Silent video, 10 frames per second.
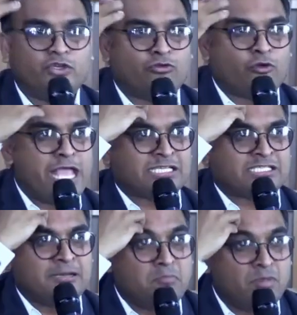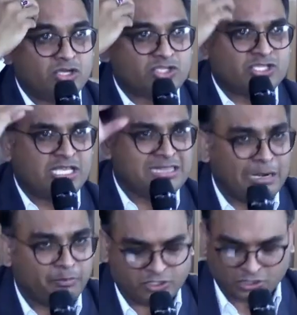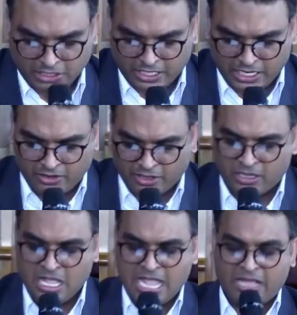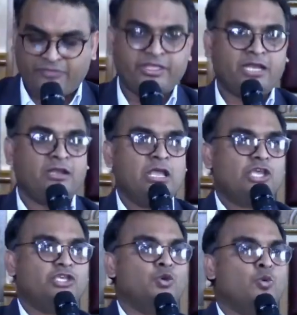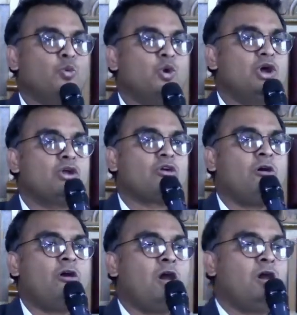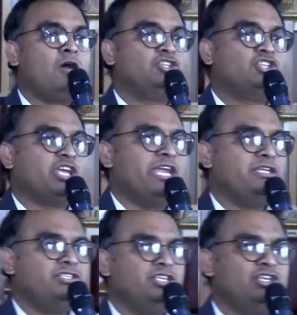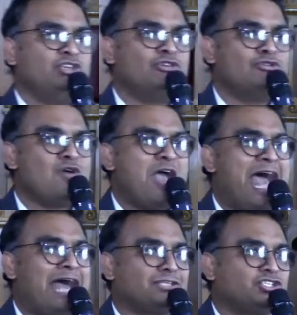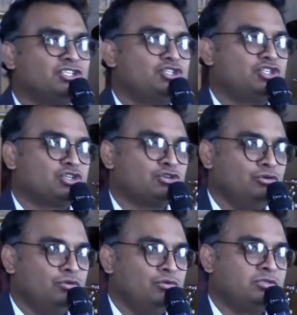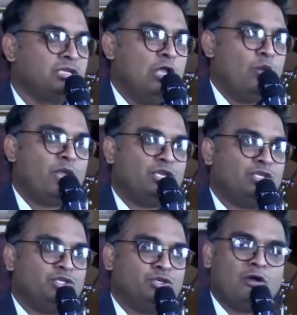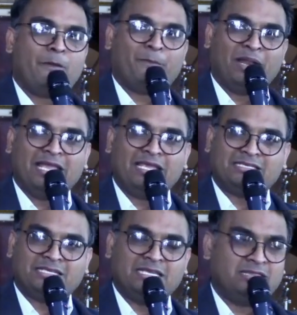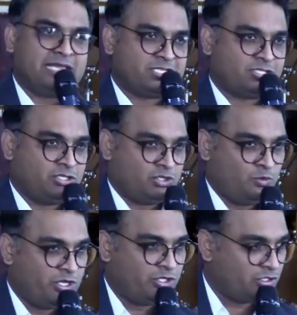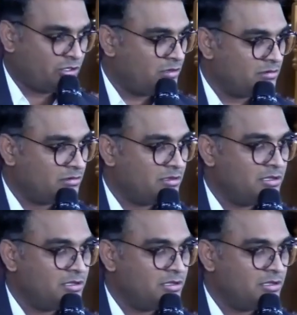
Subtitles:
you grace and mercy in that particular area. And then you work on changing your attitude when you are placed in that situation.